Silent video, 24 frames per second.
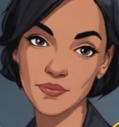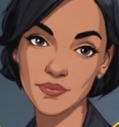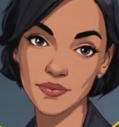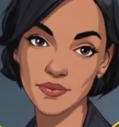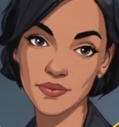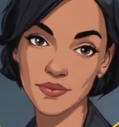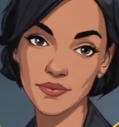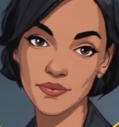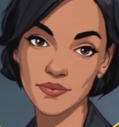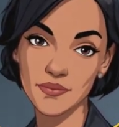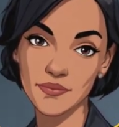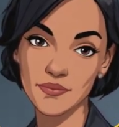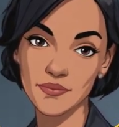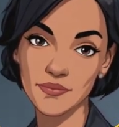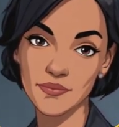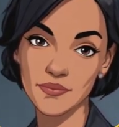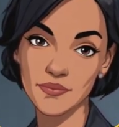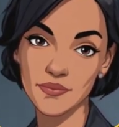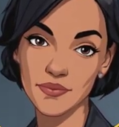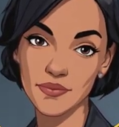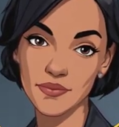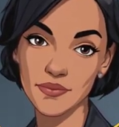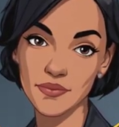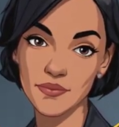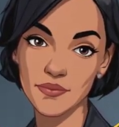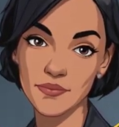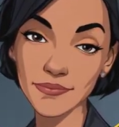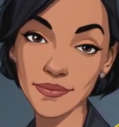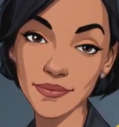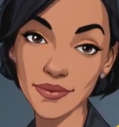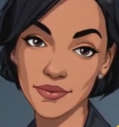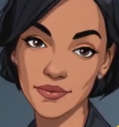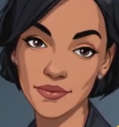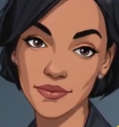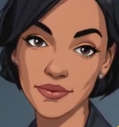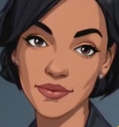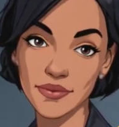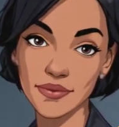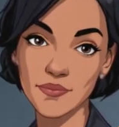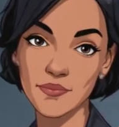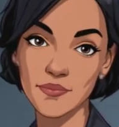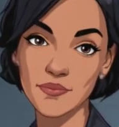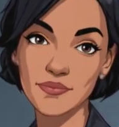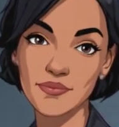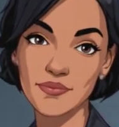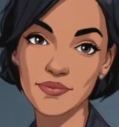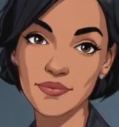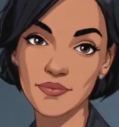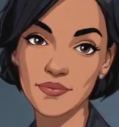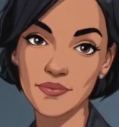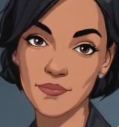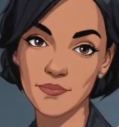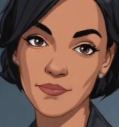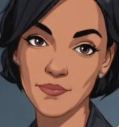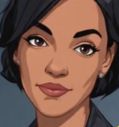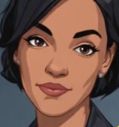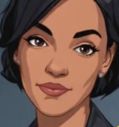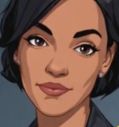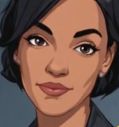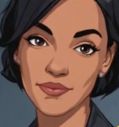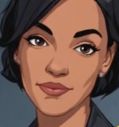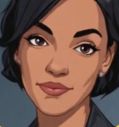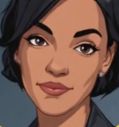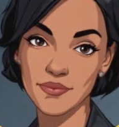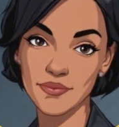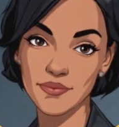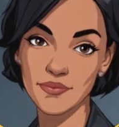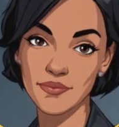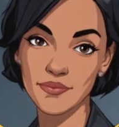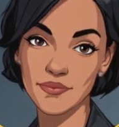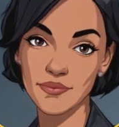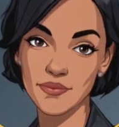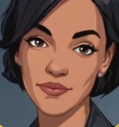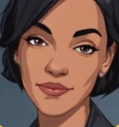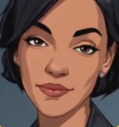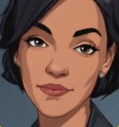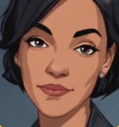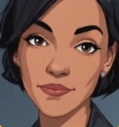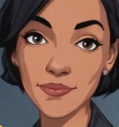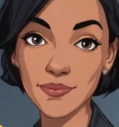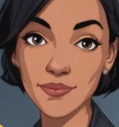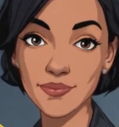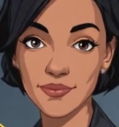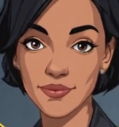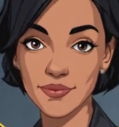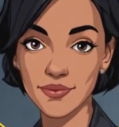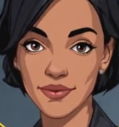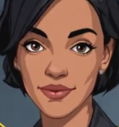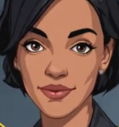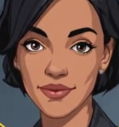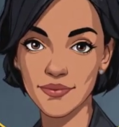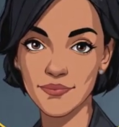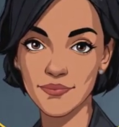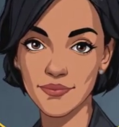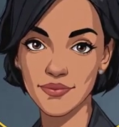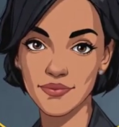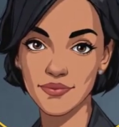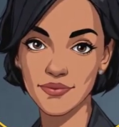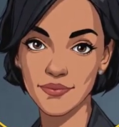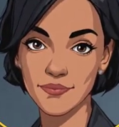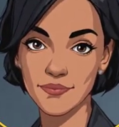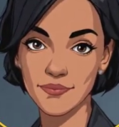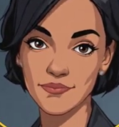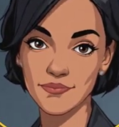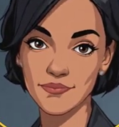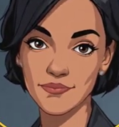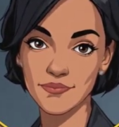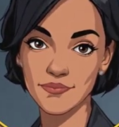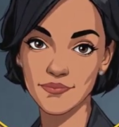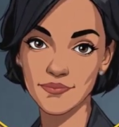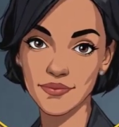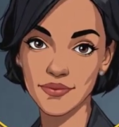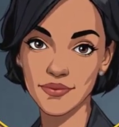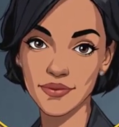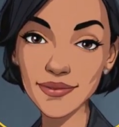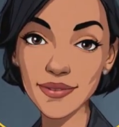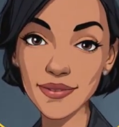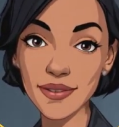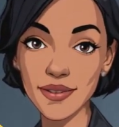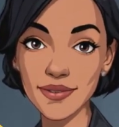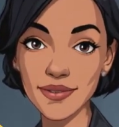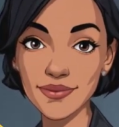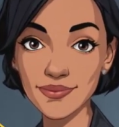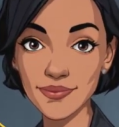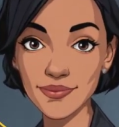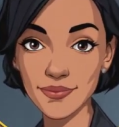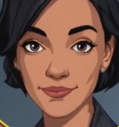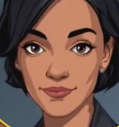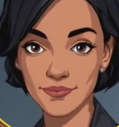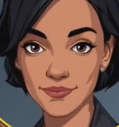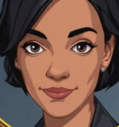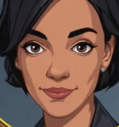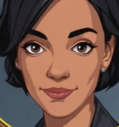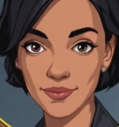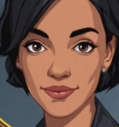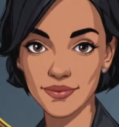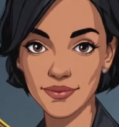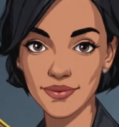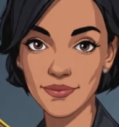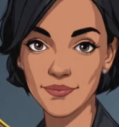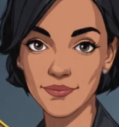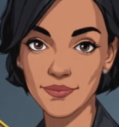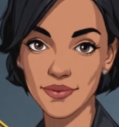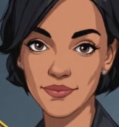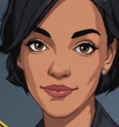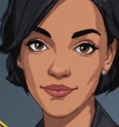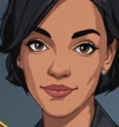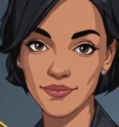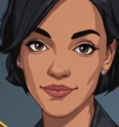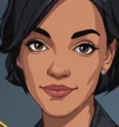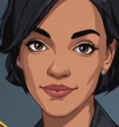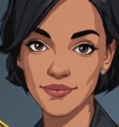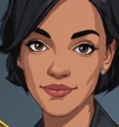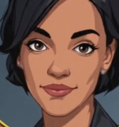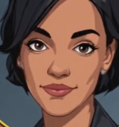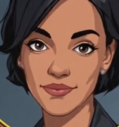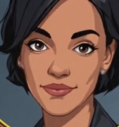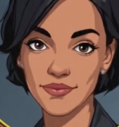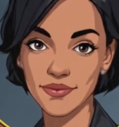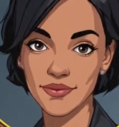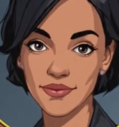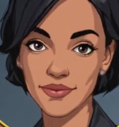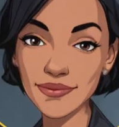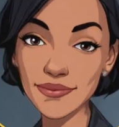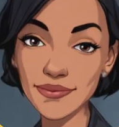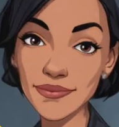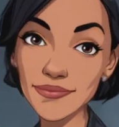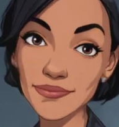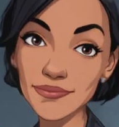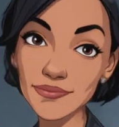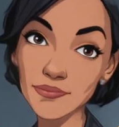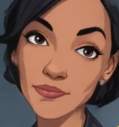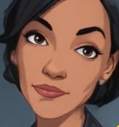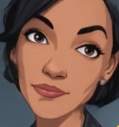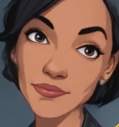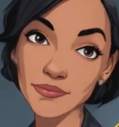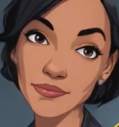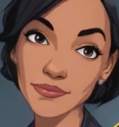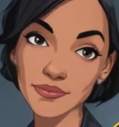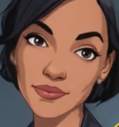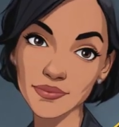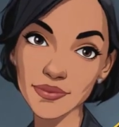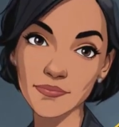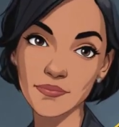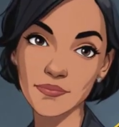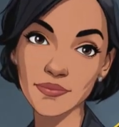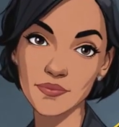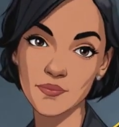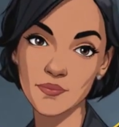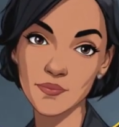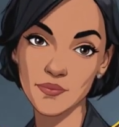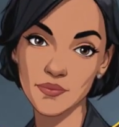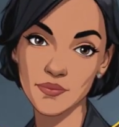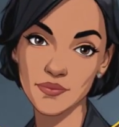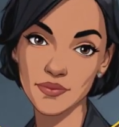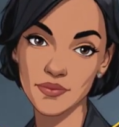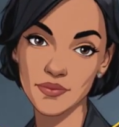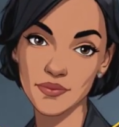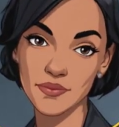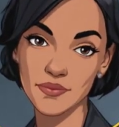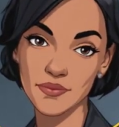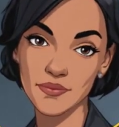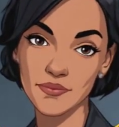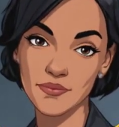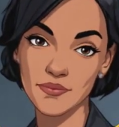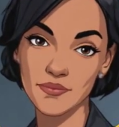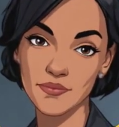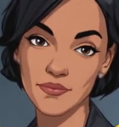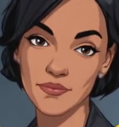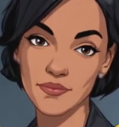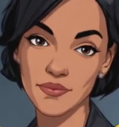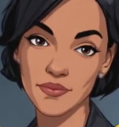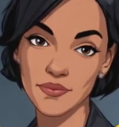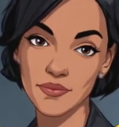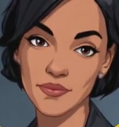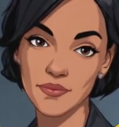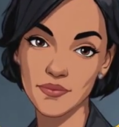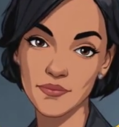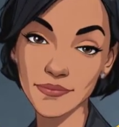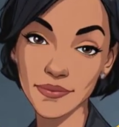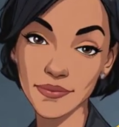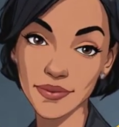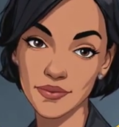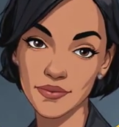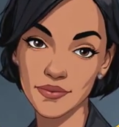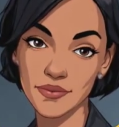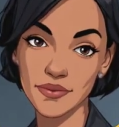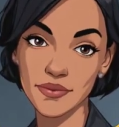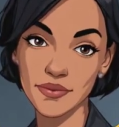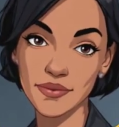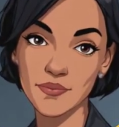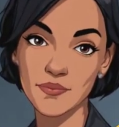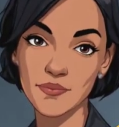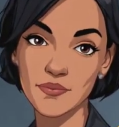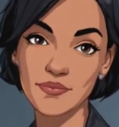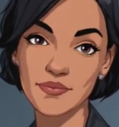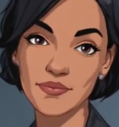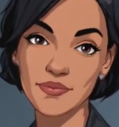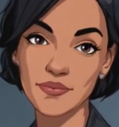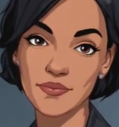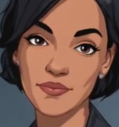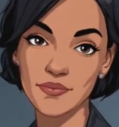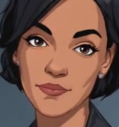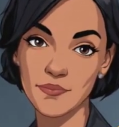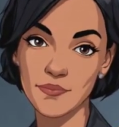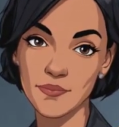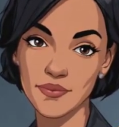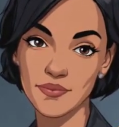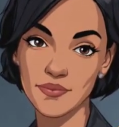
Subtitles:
Worker nodes rely on pods and Docker. Serverless uses event triggers and API gateway. Managed services cover database and storage.